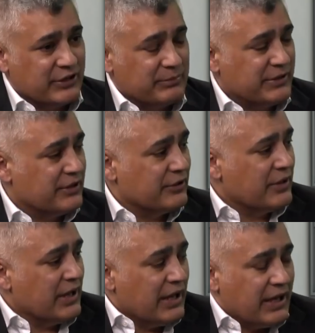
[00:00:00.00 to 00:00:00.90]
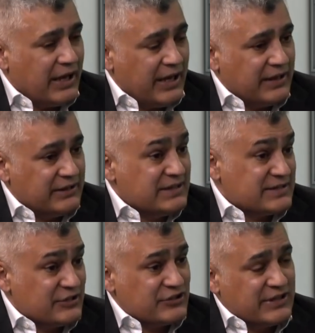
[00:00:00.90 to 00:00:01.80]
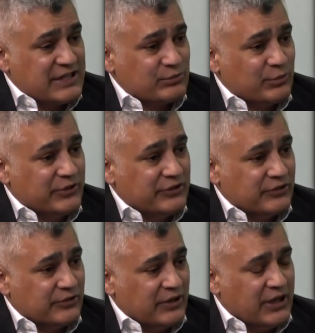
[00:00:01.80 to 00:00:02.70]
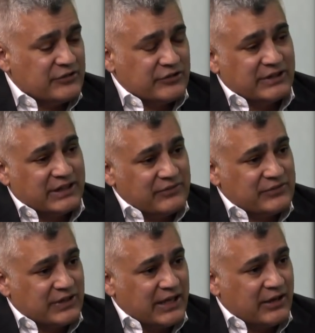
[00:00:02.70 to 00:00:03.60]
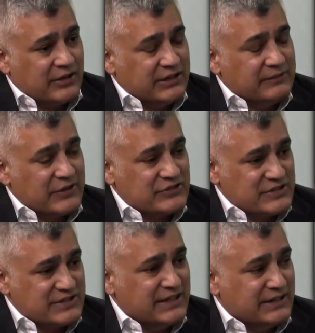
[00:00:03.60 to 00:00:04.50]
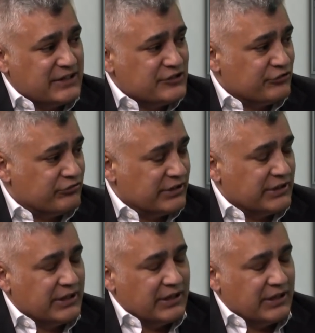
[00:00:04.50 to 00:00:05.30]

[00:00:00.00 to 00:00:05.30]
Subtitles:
IPO. And essentially, that's what we do. So it gives our investors in Legendary